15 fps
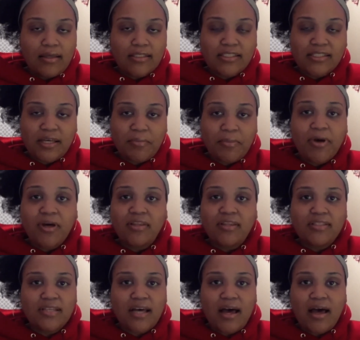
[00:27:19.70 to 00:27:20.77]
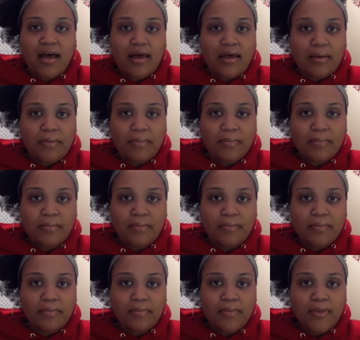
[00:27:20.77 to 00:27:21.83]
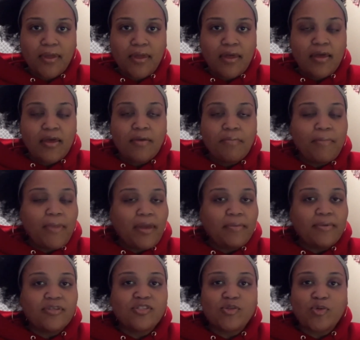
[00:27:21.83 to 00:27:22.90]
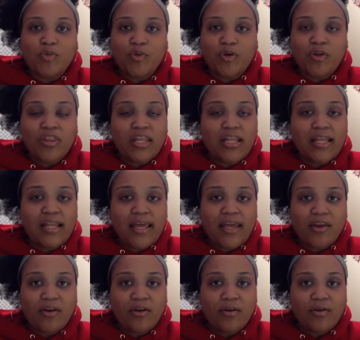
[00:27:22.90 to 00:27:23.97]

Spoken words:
some other time, maybe sooner than later.